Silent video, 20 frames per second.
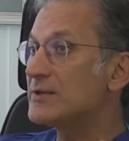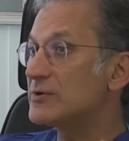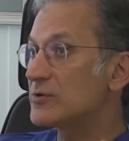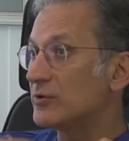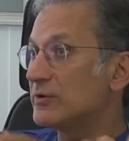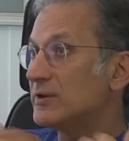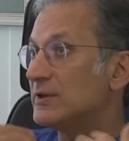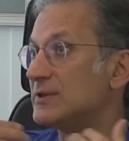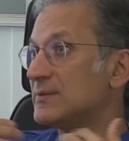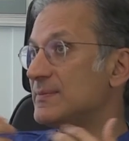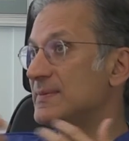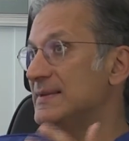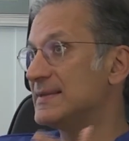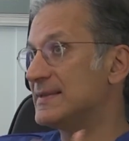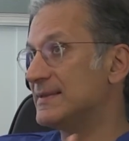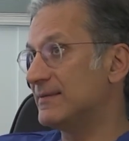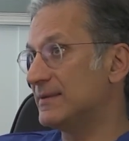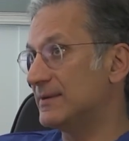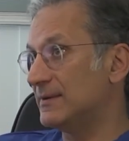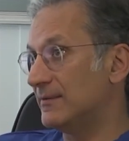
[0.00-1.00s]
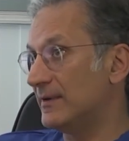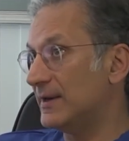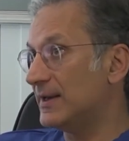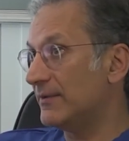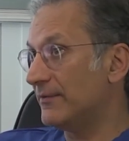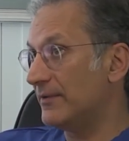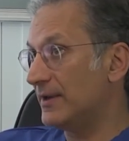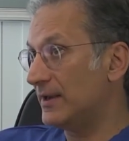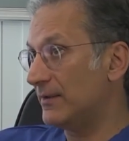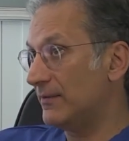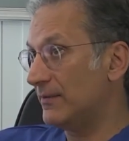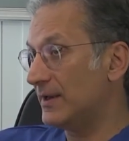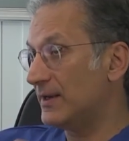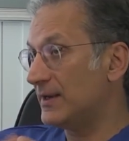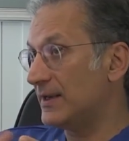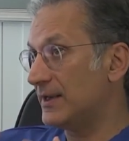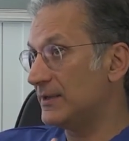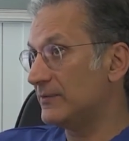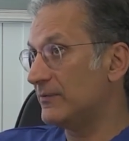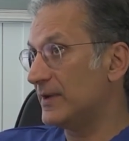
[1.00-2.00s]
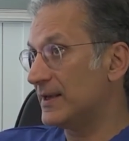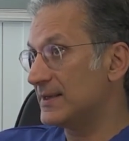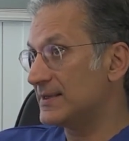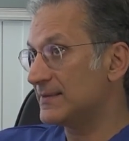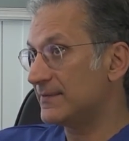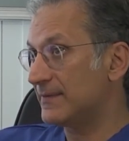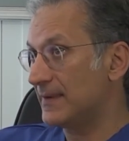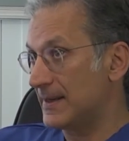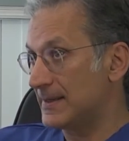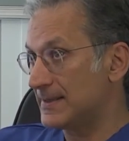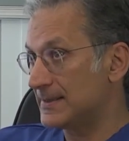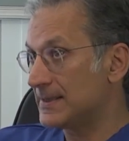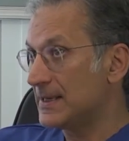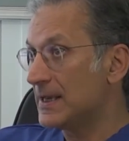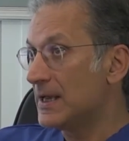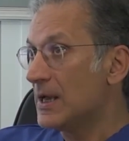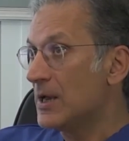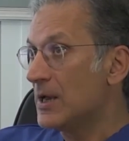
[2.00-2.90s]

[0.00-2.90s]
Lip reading: So this means a very advanced phase.